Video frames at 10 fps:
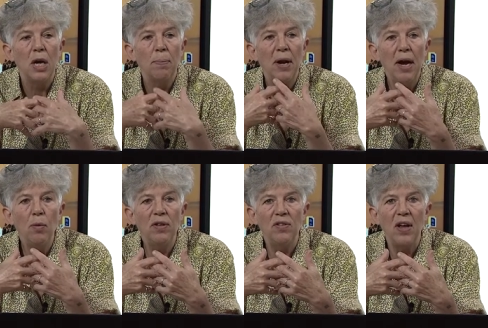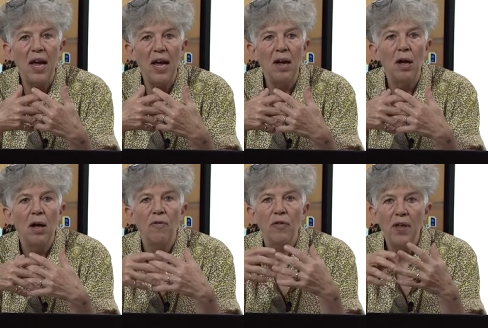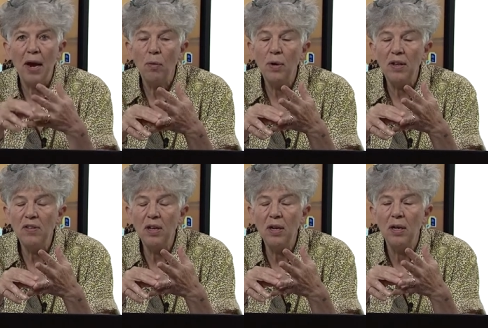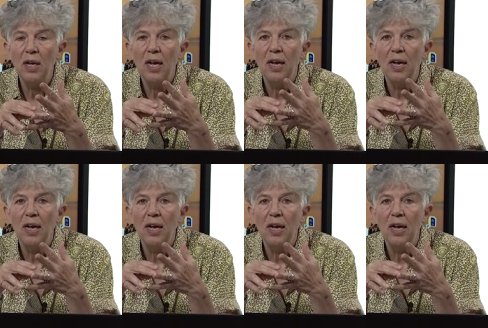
But I would say for that reason,